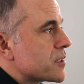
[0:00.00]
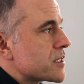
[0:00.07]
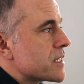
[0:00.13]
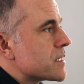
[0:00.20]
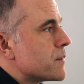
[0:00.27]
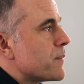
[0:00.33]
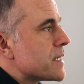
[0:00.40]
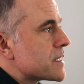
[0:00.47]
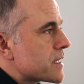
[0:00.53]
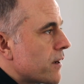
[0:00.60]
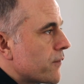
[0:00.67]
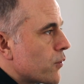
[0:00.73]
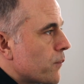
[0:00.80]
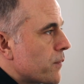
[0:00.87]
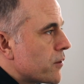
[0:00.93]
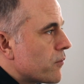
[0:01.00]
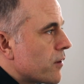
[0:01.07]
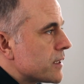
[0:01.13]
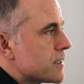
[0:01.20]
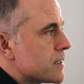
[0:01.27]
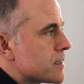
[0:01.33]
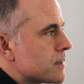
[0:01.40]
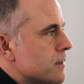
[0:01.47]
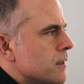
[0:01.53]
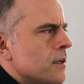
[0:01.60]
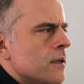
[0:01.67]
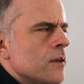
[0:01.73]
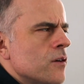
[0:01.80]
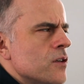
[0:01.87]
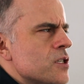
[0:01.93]
which gets the best out of your bid writers?
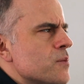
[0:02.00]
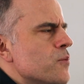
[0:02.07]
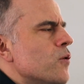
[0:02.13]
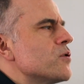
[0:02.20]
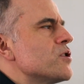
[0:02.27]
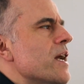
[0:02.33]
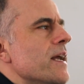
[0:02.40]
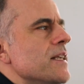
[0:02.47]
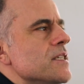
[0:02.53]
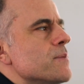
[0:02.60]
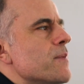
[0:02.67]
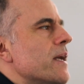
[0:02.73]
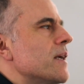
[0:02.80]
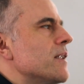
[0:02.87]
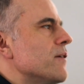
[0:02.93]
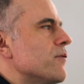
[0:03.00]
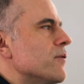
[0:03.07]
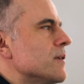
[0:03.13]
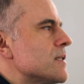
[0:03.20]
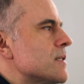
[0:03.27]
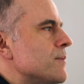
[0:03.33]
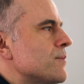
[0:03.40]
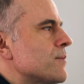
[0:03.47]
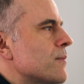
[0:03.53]
Could small changes make a difference?